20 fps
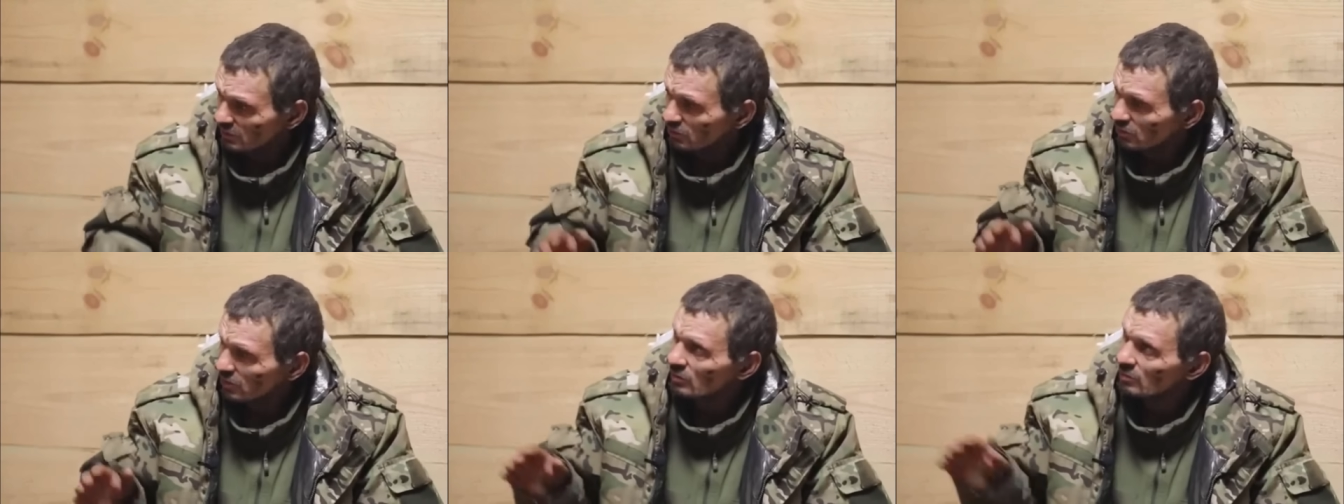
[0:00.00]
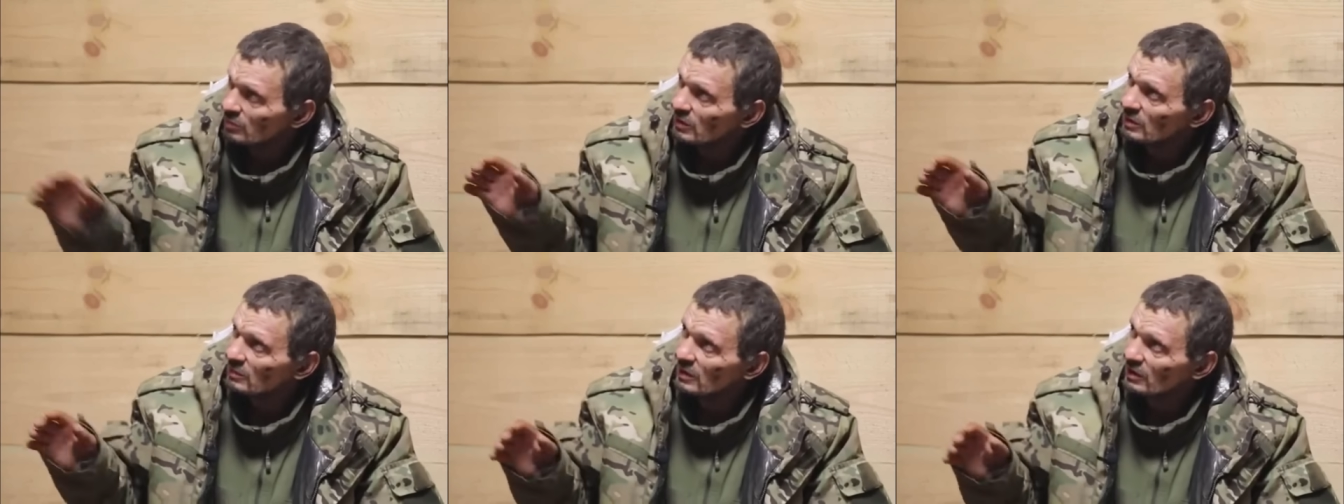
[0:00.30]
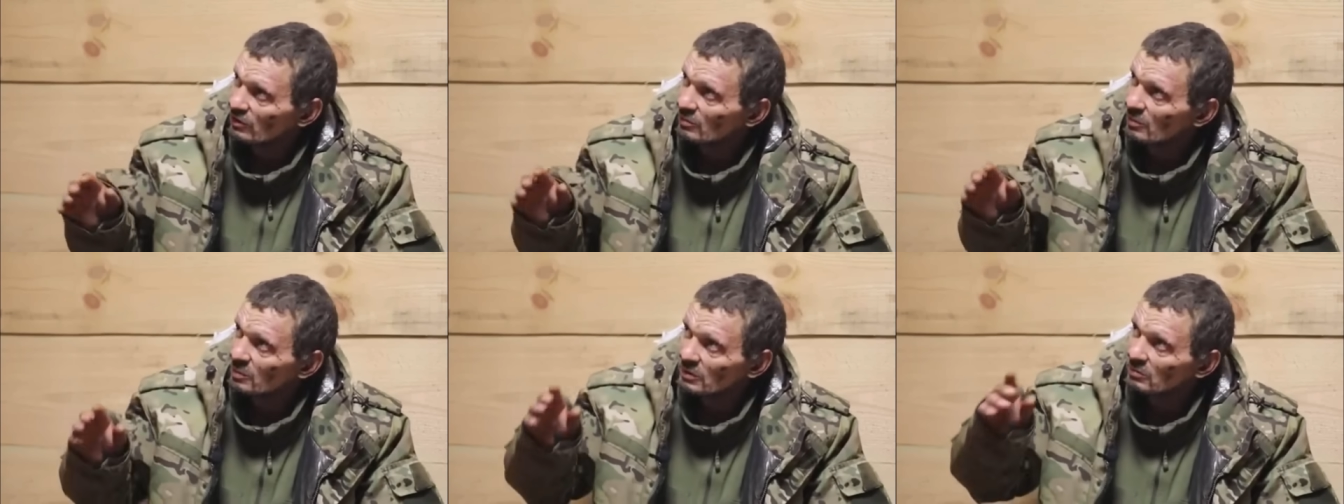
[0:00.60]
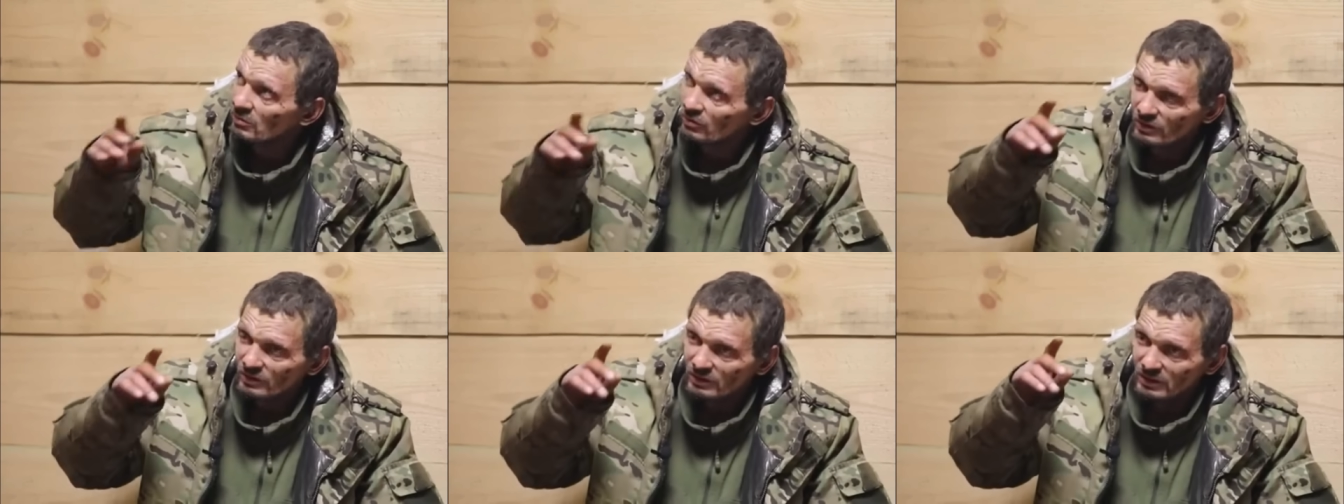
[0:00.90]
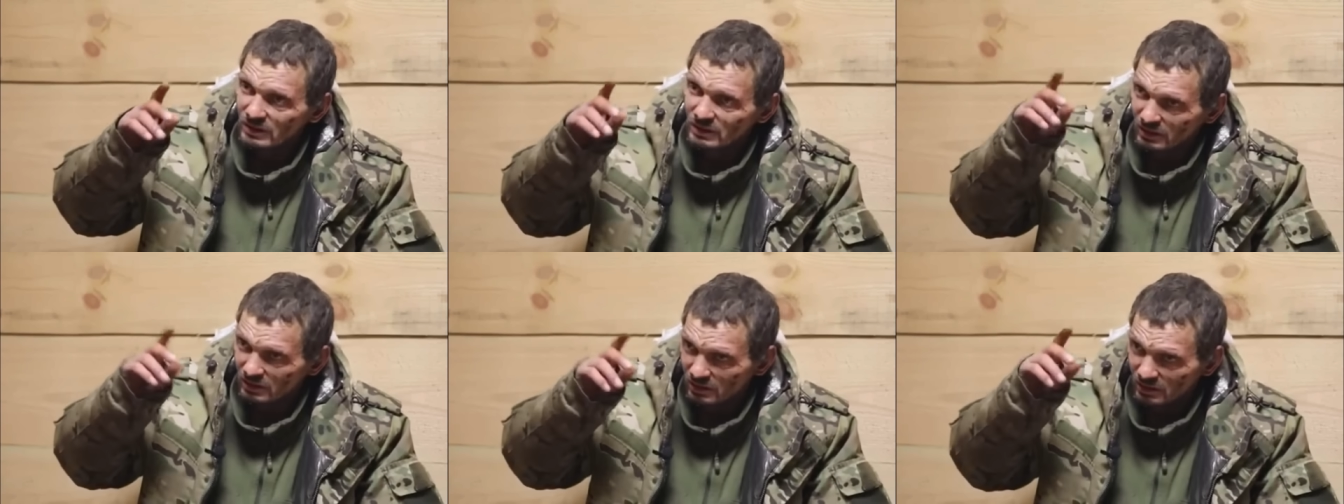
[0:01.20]
Because those birds don't
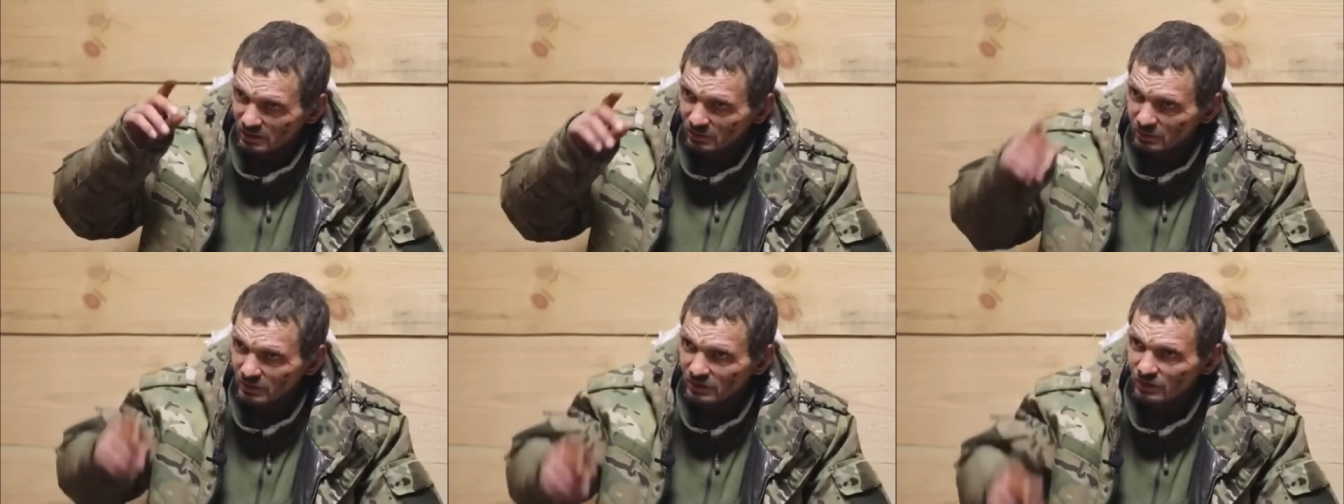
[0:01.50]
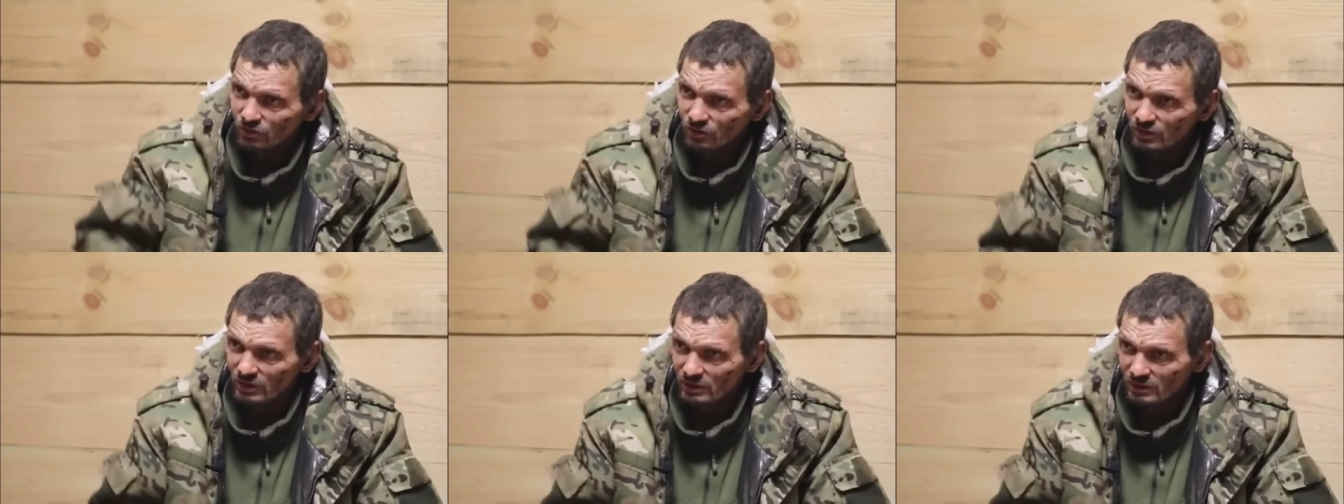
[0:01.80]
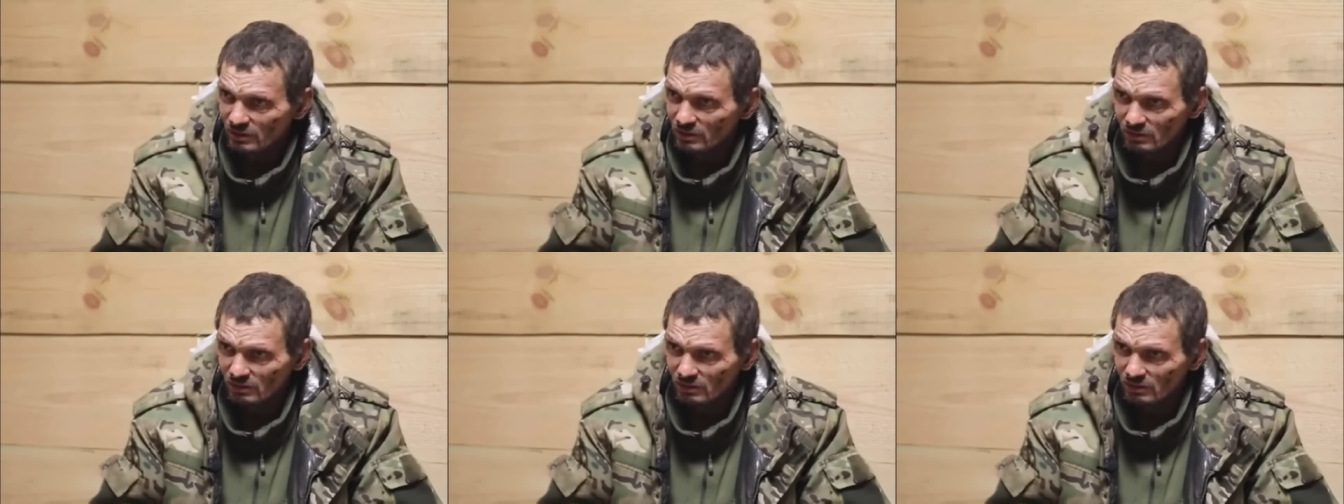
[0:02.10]
let you do much.